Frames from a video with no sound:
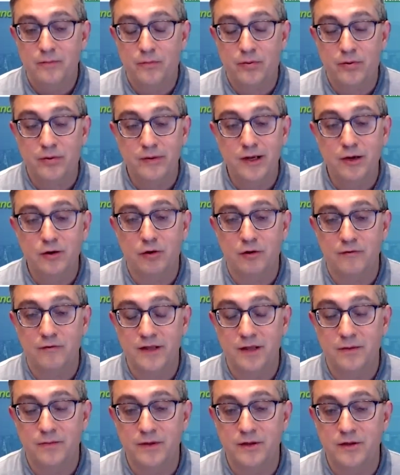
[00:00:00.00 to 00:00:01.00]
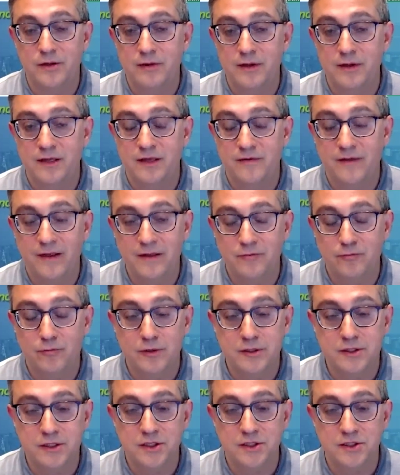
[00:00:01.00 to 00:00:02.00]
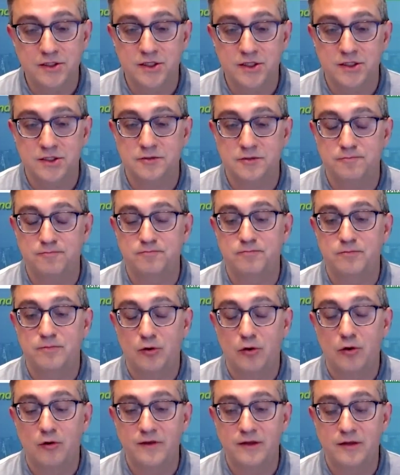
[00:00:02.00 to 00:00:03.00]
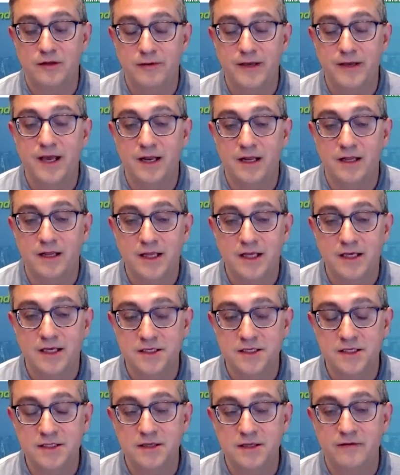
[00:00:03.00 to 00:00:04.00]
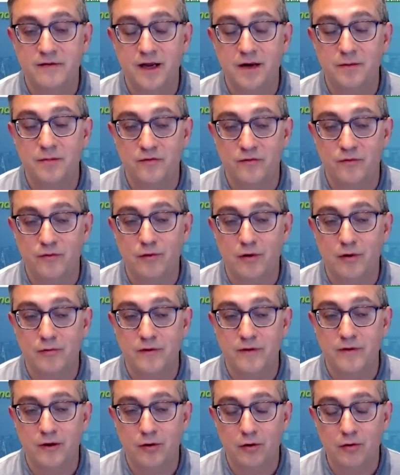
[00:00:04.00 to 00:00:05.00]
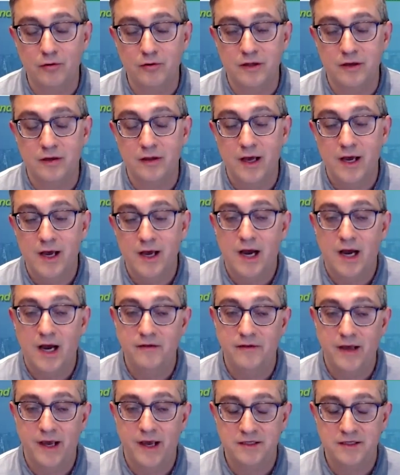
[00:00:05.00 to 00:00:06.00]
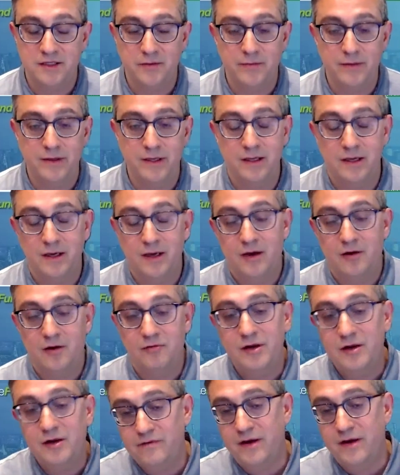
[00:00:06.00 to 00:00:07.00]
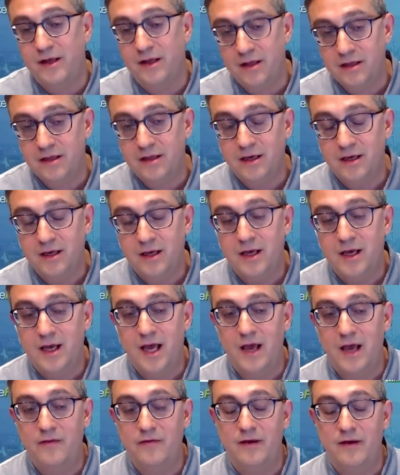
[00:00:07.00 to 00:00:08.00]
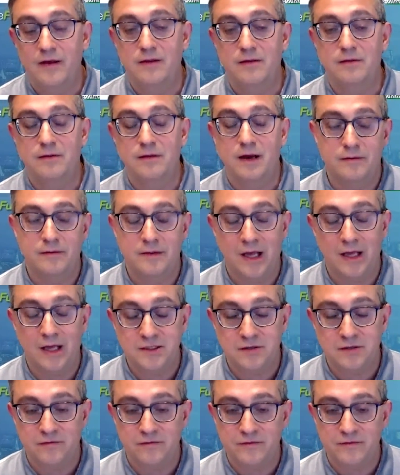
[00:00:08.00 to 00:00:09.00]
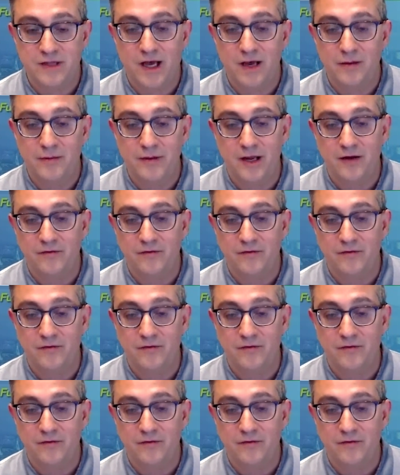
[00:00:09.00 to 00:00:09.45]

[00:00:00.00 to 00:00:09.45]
pre-COVID opportunity that wasn't just COVID created. It existed there before where the hotel either has to be renovated And then lots of time and